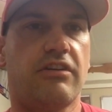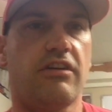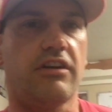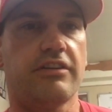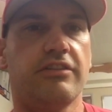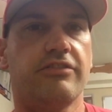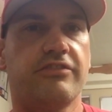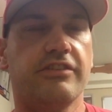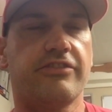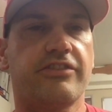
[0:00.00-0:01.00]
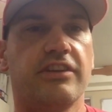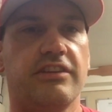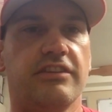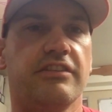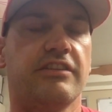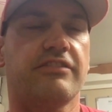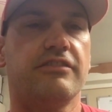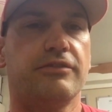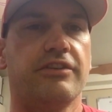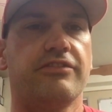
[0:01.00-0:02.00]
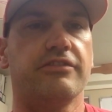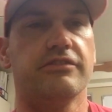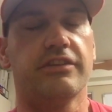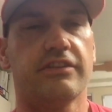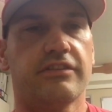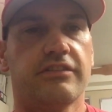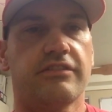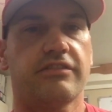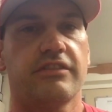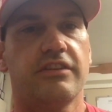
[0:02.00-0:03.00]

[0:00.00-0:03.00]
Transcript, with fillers: oh, he's still skinny and he doesn't know what he's doing and